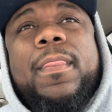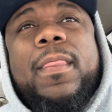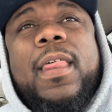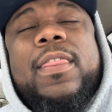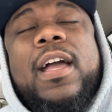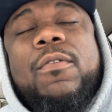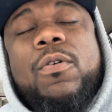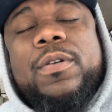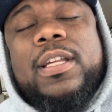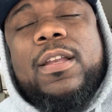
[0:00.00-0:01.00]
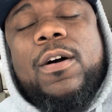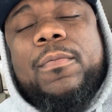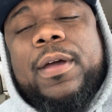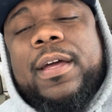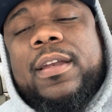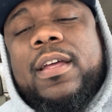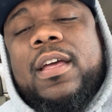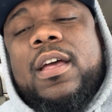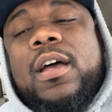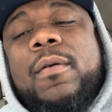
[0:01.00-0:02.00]
I think I roll with D Law, man.
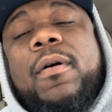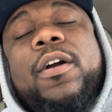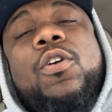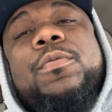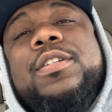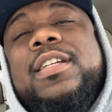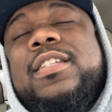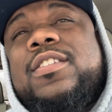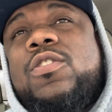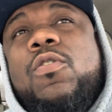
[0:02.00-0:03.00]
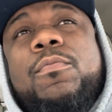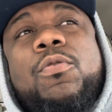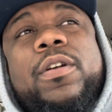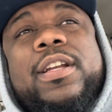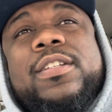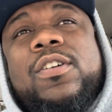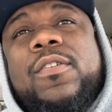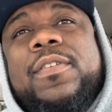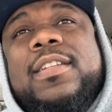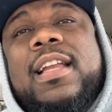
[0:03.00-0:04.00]
Amari Cooper's just so important in this
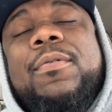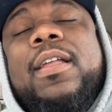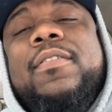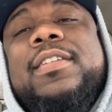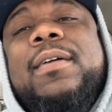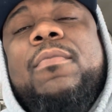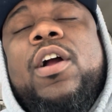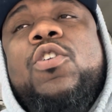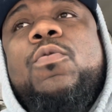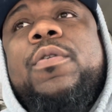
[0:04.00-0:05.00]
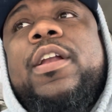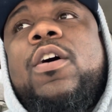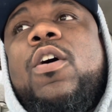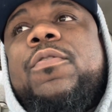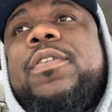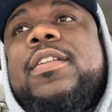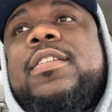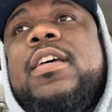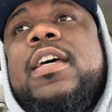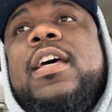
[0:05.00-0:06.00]
offense, and I would love to see Amari Cooper in an
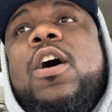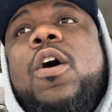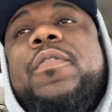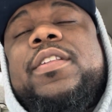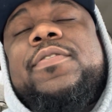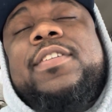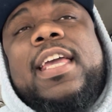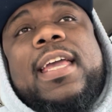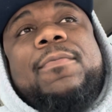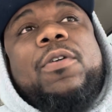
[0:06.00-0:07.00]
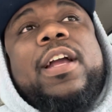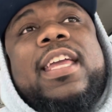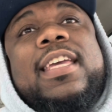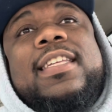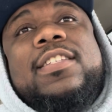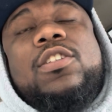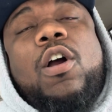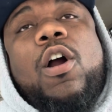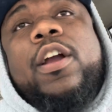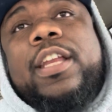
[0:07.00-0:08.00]
offense offensive scheme where he is
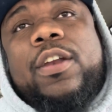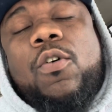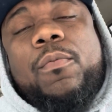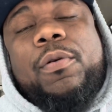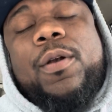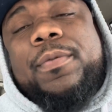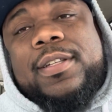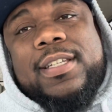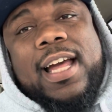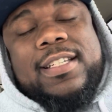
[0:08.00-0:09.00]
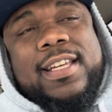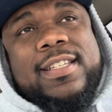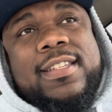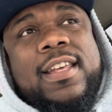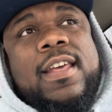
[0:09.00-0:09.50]
targeted on purpose, not just